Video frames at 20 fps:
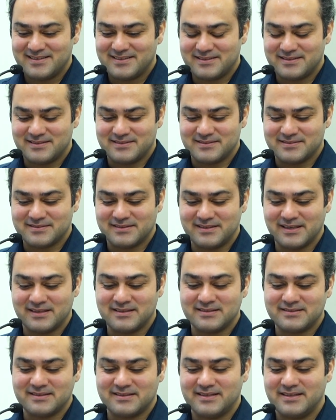the
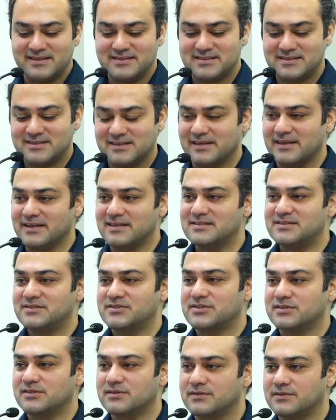dignitaries,
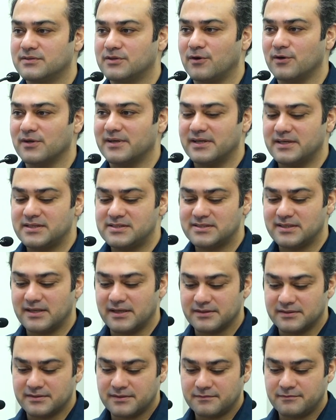guests, colleagues,
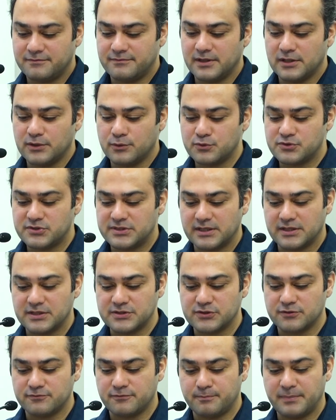and fellow
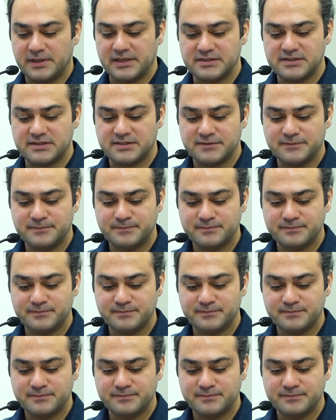seekers of peace.